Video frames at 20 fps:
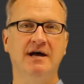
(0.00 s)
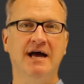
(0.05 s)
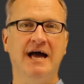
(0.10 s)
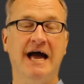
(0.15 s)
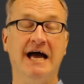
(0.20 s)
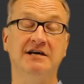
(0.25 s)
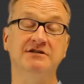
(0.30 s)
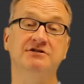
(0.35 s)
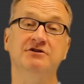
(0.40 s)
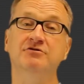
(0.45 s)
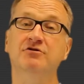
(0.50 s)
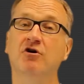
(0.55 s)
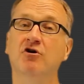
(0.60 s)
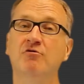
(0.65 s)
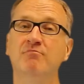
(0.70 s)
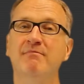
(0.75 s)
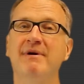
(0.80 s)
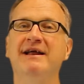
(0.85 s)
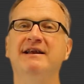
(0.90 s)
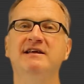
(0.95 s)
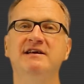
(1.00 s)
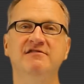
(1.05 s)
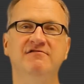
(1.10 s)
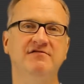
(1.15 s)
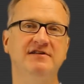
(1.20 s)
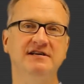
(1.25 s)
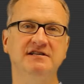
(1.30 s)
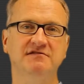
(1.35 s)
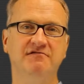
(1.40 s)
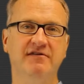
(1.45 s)
As you know, many of
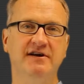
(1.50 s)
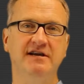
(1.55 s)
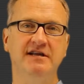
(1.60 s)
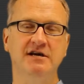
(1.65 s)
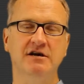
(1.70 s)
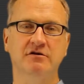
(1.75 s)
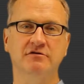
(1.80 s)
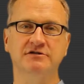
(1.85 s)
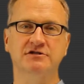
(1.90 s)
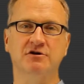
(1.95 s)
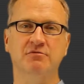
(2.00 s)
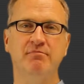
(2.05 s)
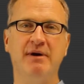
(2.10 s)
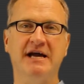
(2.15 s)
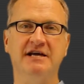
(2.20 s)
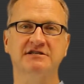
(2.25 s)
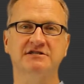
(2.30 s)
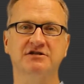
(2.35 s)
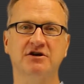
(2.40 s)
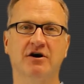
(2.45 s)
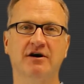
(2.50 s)
these videos are based